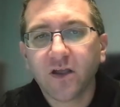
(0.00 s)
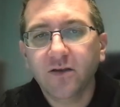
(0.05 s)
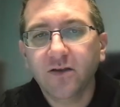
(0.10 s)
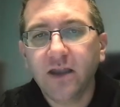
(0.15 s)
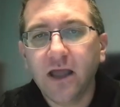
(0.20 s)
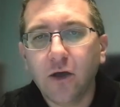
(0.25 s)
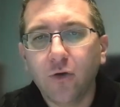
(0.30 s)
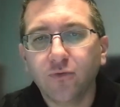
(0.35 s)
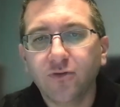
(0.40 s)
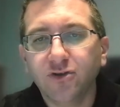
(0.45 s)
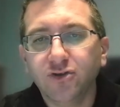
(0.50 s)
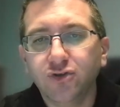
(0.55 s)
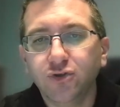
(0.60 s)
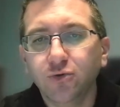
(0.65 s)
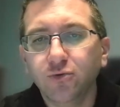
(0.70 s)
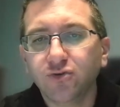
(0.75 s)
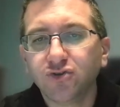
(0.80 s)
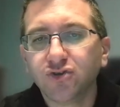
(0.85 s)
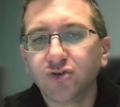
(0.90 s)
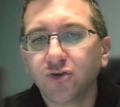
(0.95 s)
Now, the
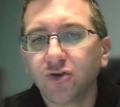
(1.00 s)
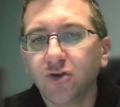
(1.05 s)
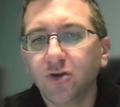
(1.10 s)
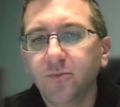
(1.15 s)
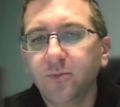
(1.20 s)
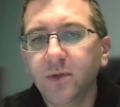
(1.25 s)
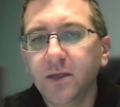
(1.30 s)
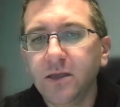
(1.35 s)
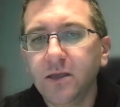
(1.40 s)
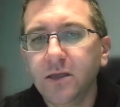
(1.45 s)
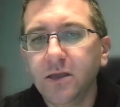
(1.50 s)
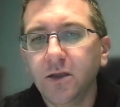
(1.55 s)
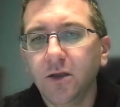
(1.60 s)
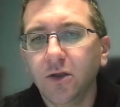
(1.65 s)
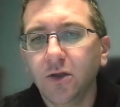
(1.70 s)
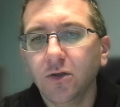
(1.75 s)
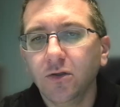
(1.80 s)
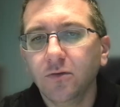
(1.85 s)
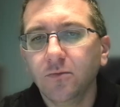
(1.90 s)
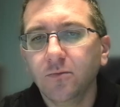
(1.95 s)
Dukes are going to be
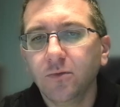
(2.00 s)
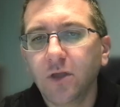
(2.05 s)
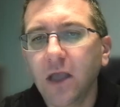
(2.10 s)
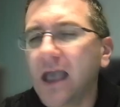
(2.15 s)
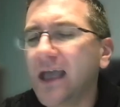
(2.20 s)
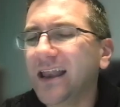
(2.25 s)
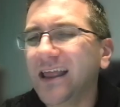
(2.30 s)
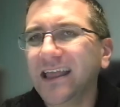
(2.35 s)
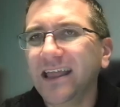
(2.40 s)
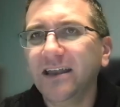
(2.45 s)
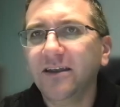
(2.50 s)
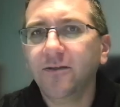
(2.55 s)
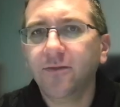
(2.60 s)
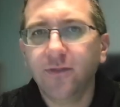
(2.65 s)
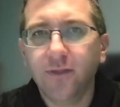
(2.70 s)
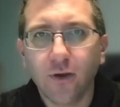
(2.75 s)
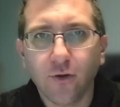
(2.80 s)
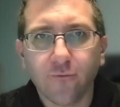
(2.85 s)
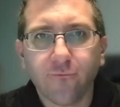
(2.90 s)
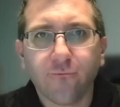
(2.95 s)
heading into
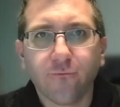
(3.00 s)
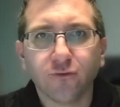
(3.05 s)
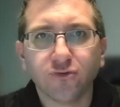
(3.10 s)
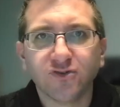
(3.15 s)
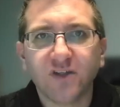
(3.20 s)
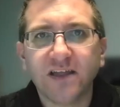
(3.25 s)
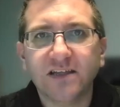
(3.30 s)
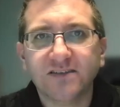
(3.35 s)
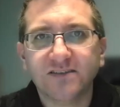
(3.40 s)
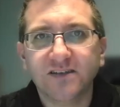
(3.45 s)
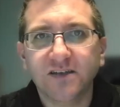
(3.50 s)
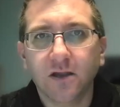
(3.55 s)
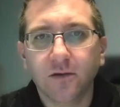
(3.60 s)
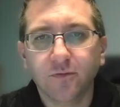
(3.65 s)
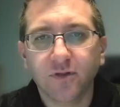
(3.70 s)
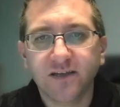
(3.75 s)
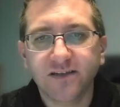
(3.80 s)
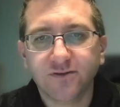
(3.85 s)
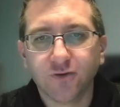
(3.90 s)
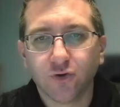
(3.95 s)
their first
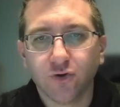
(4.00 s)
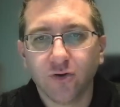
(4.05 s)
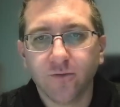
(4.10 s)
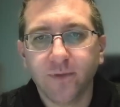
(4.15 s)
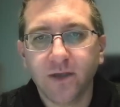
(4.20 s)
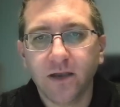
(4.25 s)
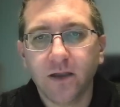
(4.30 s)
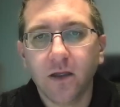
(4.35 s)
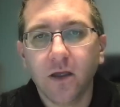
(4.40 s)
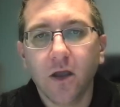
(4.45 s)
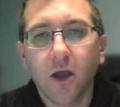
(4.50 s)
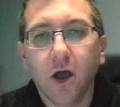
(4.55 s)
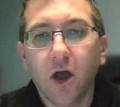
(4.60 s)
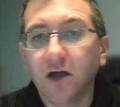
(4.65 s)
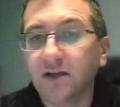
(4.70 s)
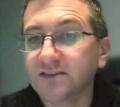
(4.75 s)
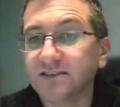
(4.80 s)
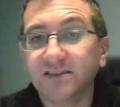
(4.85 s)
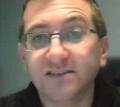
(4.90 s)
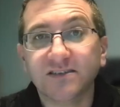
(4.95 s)
NCAA tournament
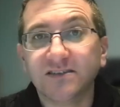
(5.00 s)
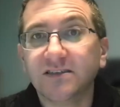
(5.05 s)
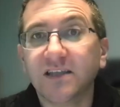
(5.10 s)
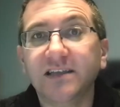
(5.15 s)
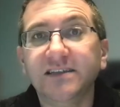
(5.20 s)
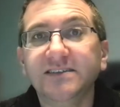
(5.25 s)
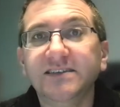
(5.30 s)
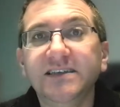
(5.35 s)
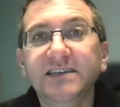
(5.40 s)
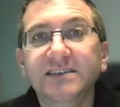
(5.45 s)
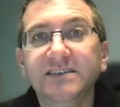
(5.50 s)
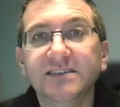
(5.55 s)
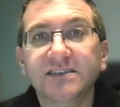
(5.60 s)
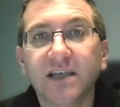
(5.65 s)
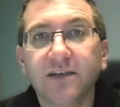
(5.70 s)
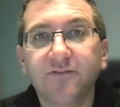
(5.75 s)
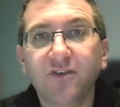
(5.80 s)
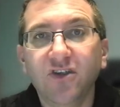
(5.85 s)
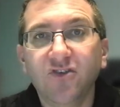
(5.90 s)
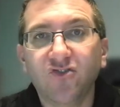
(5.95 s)
since
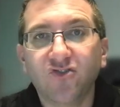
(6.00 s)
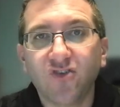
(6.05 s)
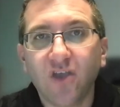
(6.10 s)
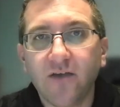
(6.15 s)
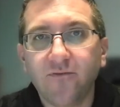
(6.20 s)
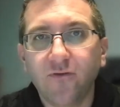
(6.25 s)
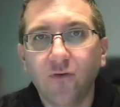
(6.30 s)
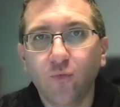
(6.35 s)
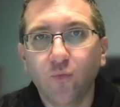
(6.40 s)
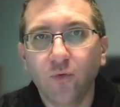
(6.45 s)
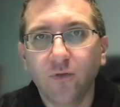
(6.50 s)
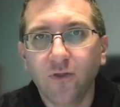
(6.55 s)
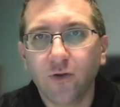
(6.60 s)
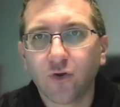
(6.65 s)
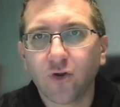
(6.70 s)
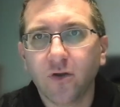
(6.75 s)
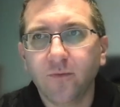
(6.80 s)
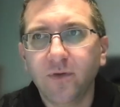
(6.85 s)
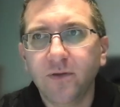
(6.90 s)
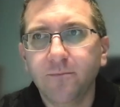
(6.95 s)
1977, when
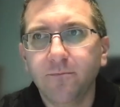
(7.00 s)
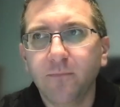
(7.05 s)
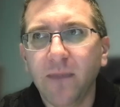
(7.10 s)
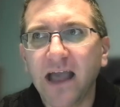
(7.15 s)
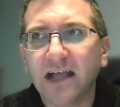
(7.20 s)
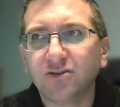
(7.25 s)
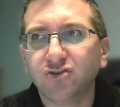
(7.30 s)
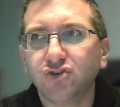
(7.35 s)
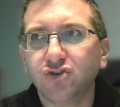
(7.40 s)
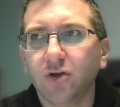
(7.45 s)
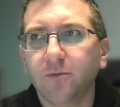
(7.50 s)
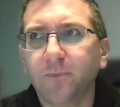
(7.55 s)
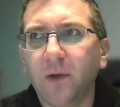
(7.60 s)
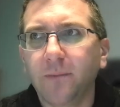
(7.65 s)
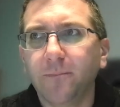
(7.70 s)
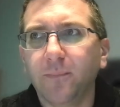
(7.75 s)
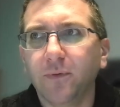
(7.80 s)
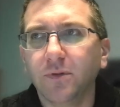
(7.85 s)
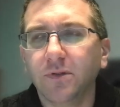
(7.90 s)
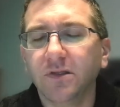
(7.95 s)
they're going to be matched up,
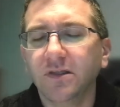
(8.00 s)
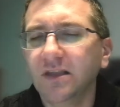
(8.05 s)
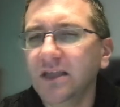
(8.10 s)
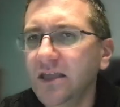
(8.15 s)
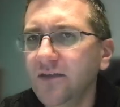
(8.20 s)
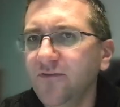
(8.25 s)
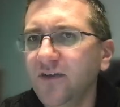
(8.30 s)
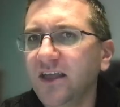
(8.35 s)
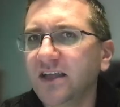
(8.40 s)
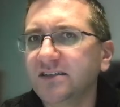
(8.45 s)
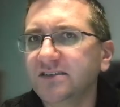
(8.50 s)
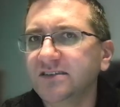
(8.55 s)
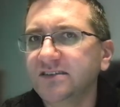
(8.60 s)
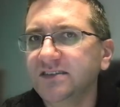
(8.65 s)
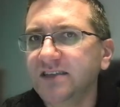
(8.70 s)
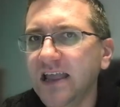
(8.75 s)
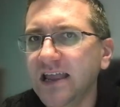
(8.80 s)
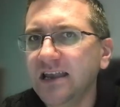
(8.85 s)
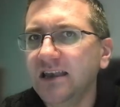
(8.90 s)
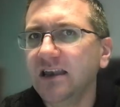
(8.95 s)
I believe,
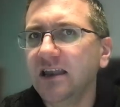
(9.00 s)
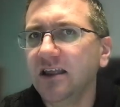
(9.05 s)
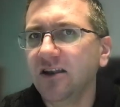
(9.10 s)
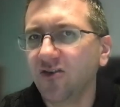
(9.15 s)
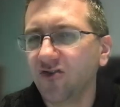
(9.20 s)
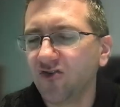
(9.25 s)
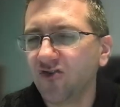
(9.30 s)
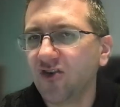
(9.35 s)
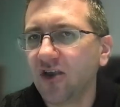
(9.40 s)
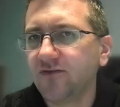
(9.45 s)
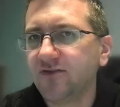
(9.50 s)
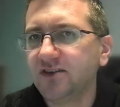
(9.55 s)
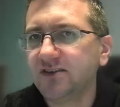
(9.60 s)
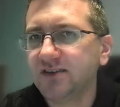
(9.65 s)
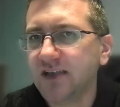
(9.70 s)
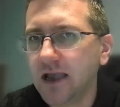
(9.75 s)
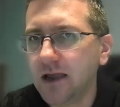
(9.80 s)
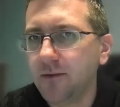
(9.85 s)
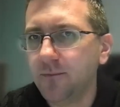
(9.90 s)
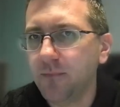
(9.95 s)
against Dayton in a
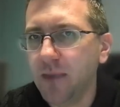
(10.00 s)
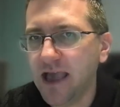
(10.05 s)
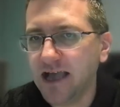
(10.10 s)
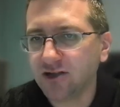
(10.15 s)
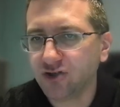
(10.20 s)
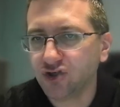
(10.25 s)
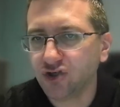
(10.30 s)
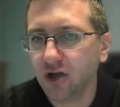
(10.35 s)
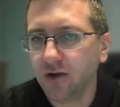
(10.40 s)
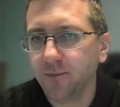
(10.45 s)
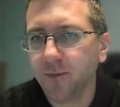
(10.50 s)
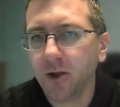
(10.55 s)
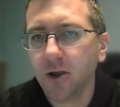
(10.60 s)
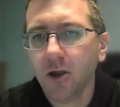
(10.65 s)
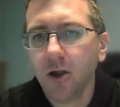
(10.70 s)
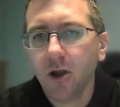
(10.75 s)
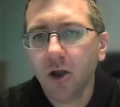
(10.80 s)
7-10 matchup.